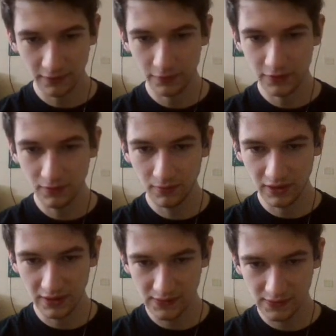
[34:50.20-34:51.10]
if we do
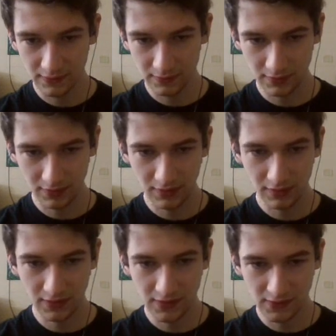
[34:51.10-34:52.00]
this,
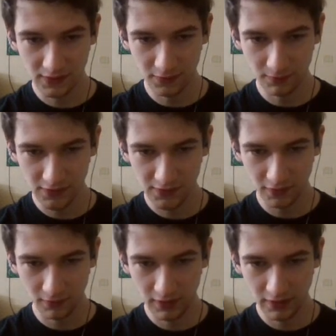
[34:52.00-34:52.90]
then this 2
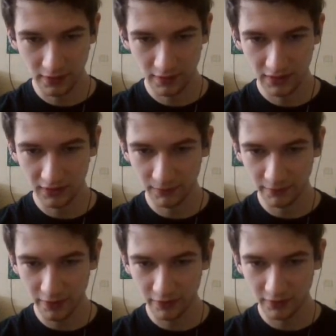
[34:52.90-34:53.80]
must go there, and then
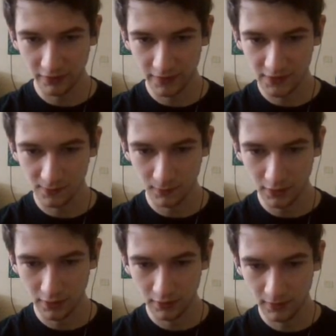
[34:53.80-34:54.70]
we blocked off this
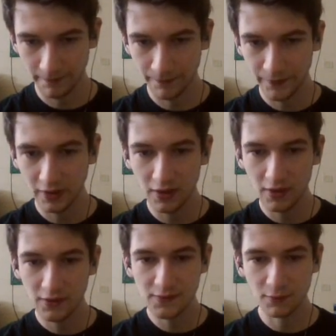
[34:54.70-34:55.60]
1.
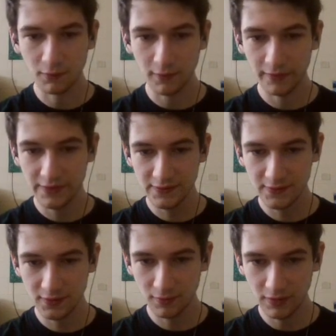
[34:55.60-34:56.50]
So while
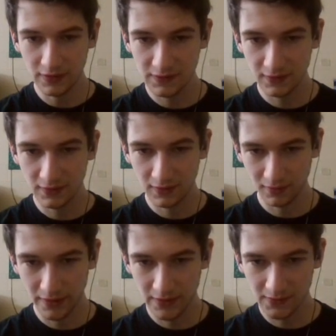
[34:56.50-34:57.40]
this 2 is going to
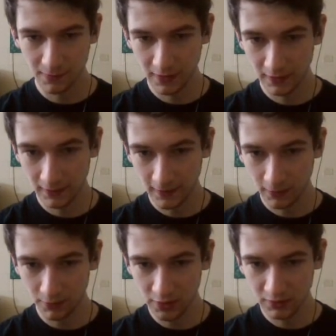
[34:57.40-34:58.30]
go this way,
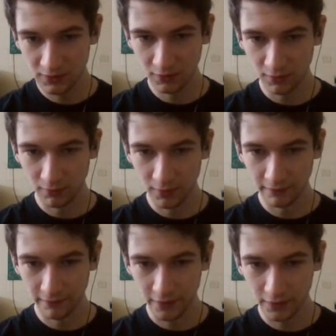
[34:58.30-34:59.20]
we need to do our
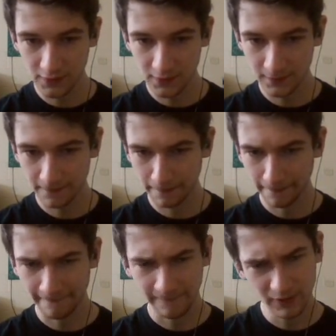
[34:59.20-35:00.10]
1 first.
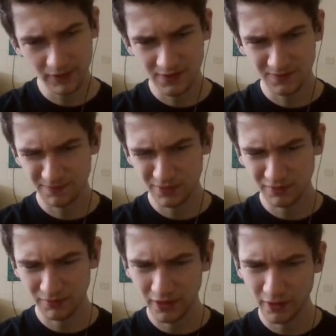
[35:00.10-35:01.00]
Let's
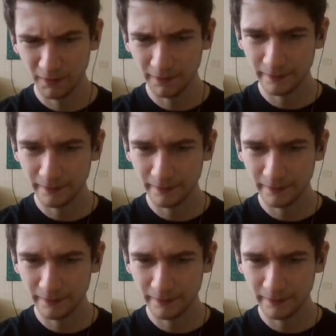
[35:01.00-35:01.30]
put him there.